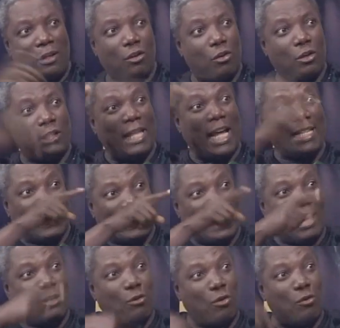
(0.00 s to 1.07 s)
Because that
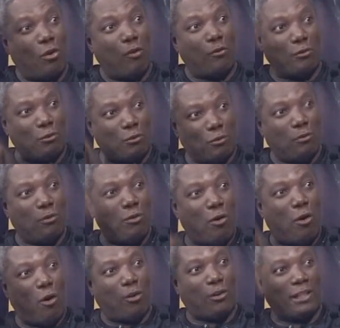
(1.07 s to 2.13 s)
signal is going off you
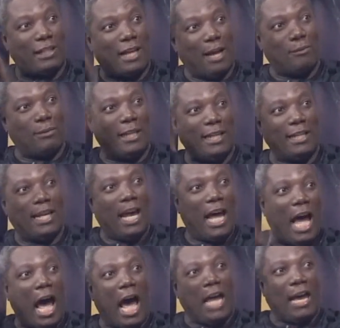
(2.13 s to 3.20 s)
all the time, saying,
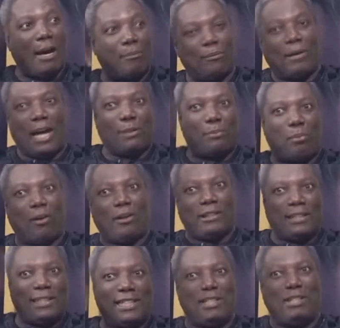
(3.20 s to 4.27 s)
I am at
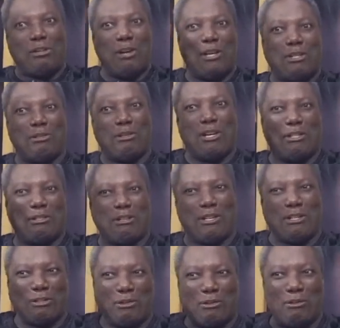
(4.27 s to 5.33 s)
point so
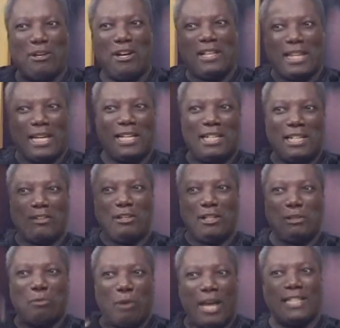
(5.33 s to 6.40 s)
30
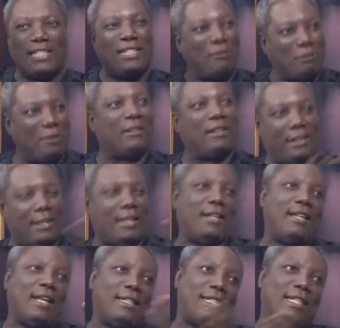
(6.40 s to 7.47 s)
degrees west.
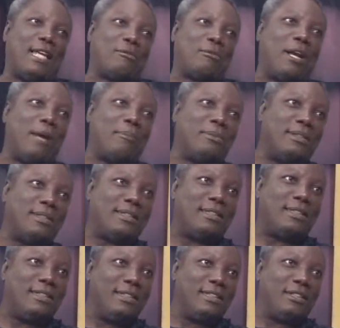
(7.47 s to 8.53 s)
That's what happens.
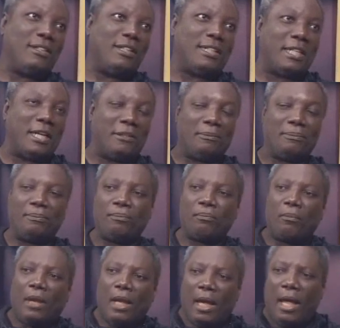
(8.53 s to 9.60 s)
Okay. You understand?
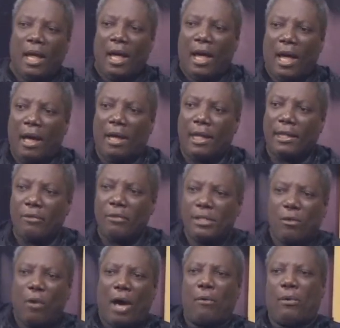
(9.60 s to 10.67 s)
Okay. The
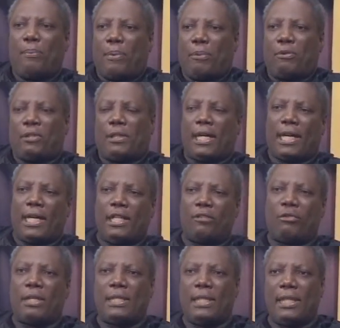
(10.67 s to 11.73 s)
reason why I want people to take an
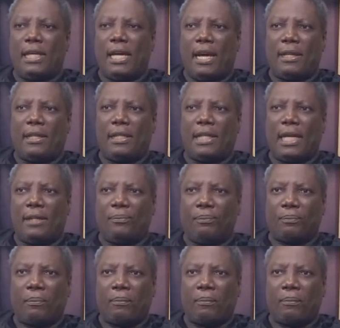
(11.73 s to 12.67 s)
interest in the Earth is that